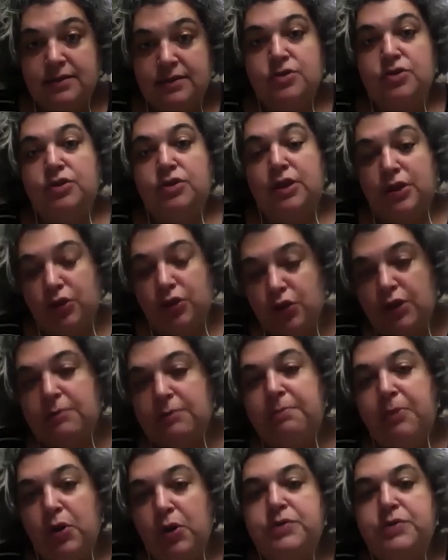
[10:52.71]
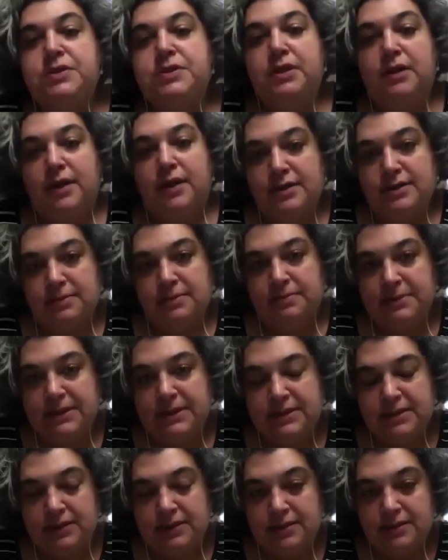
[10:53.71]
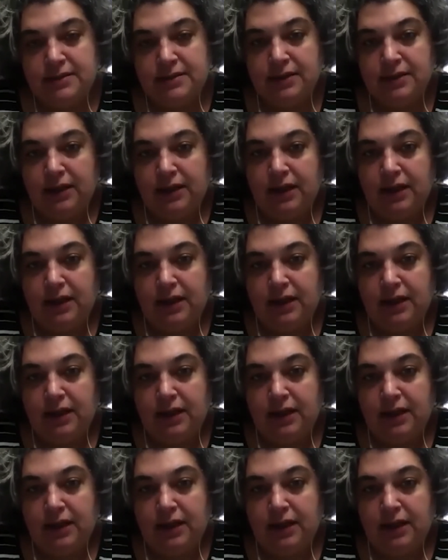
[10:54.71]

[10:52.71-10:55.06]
so that you can post there as a business.